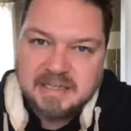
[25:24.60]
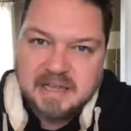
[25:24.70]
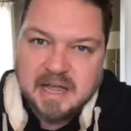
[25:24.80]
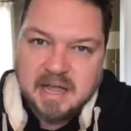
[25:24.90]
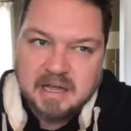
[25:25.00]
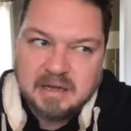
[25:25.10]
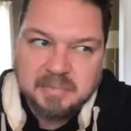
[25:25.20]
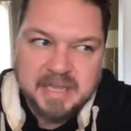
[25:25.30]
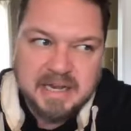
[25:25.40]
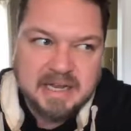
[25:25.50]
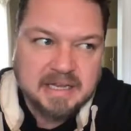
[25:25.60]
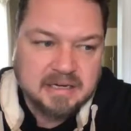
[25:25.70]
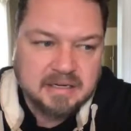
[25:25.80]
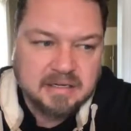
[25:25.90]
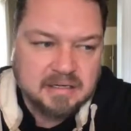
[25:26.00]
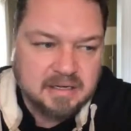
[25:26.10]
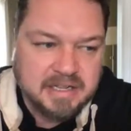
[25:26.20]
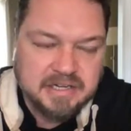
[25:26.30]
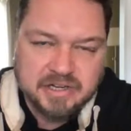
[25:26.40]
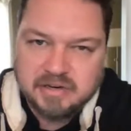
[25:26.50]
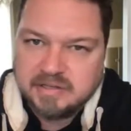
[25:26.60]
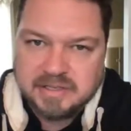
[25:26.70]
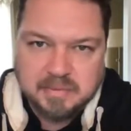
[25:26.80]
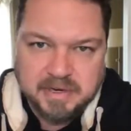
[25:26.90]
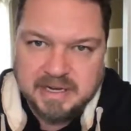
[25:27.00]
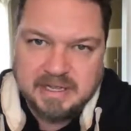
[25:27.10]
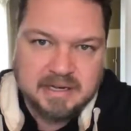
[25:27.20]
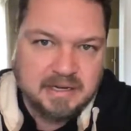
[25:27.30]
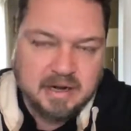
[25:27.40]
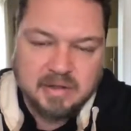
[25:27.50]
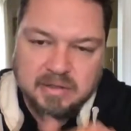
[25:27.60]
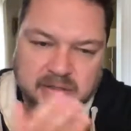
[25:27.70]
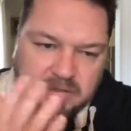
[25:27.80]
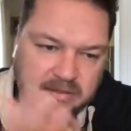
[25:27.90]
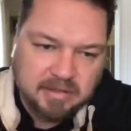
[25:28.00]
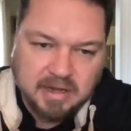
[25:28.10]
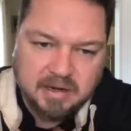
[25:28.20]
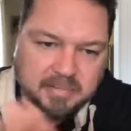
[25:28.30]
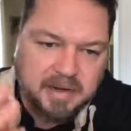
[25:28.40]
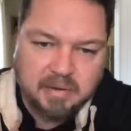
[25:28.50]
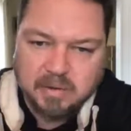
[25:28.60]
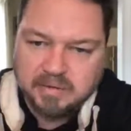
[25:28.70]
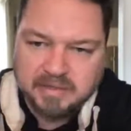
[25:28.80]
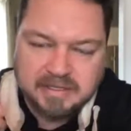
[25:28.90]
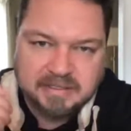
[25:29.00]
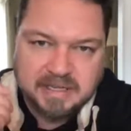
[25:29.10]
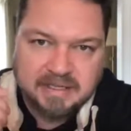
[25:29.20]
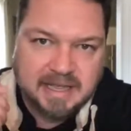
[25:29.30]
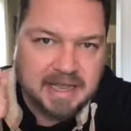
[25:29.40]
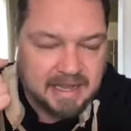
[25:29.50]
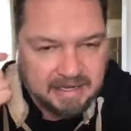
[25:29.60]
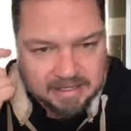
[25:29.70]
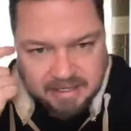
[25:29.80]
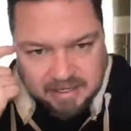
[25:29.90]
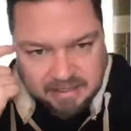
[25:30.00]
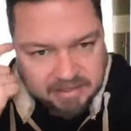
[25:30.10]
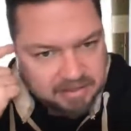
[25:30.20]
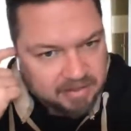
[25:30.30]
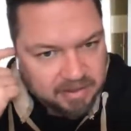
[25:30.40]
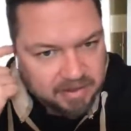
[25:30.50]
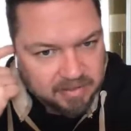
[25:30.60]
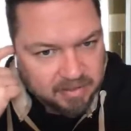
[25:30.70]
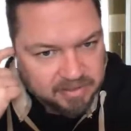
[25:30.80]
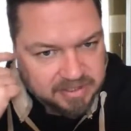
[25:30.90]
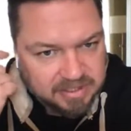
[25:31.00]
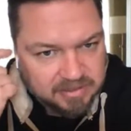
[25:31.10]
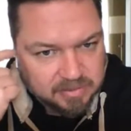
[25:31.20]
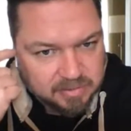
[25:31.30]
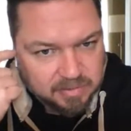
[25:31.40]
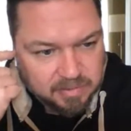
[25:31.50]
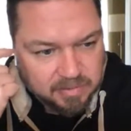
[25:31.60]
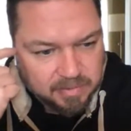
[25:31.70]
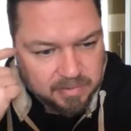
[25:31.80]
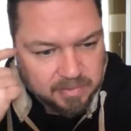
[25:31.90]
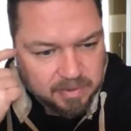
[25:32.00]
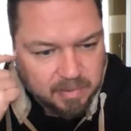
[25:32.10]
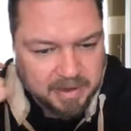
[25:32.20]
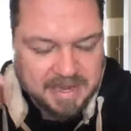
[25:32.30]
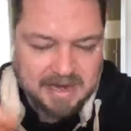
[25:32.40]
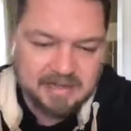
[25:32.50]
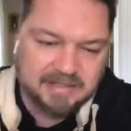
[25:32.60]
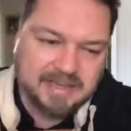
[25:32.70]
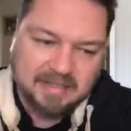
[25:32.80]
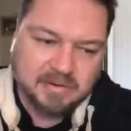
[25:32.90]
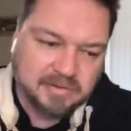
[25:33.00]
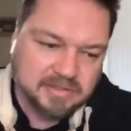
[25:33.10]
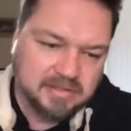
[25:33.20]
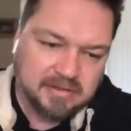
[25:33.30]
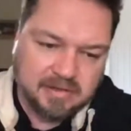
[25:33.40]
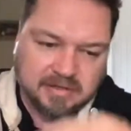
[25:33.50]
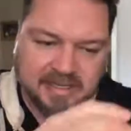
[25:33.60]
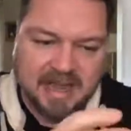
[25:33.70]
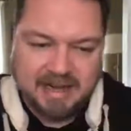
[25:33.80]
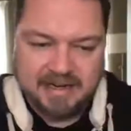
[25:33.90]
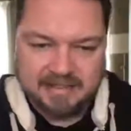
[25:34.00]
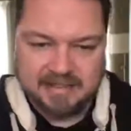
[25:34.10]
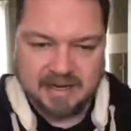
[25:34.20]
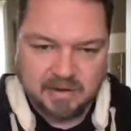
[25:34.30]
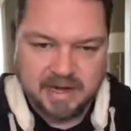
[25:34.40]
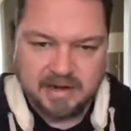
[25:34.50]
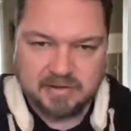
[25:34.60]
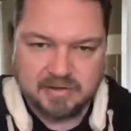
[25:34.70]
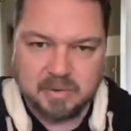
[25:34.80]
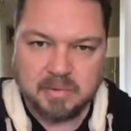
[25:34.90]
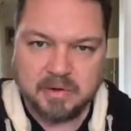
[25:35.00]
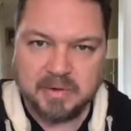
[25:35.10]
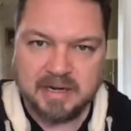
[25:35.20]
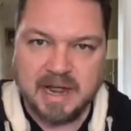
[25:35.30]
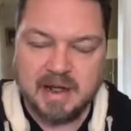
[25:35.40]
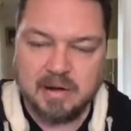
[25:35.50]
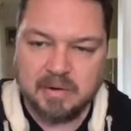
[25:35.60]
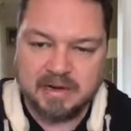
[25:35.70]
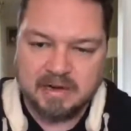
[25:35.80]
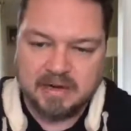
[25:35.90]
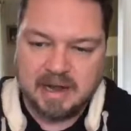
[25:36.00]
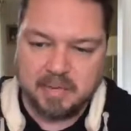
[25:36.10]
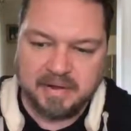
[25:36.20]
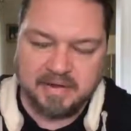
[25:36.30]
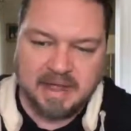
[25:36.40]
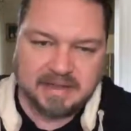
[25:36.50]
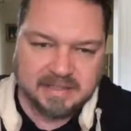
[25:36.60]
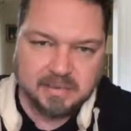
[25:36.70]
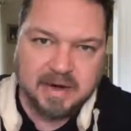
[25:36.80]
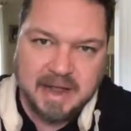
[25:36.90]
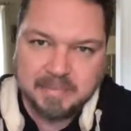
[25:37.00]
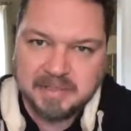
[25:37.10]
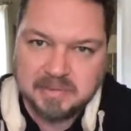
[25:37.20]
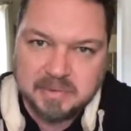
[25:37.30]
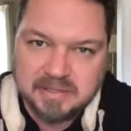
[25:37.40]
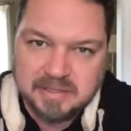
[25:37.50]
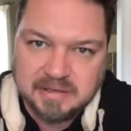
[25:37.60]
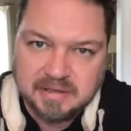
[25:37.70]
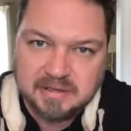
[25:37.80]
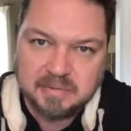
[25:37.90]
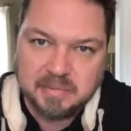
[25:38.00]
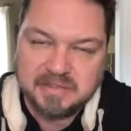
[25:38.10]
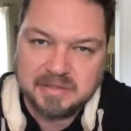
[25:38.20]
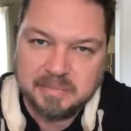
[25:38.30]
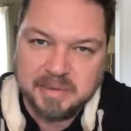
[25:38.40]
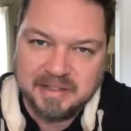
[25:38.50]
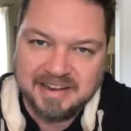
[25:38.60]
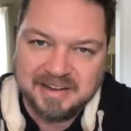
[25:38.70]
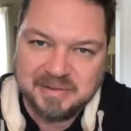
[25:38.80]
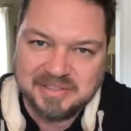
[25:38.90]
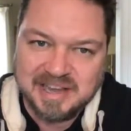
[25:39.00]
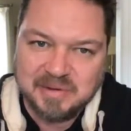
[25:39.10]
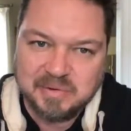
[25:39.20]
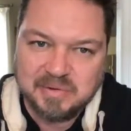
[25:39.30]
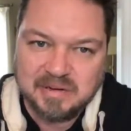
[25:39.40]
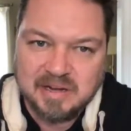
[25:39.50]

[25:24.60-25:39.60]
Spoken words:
the immediate knee jerks that we did, the cutting payroll and things like that, and in those things, we kind of set those aside and said, okay, here's what we're doing now, and now we got to see what happens once the billing goes out. And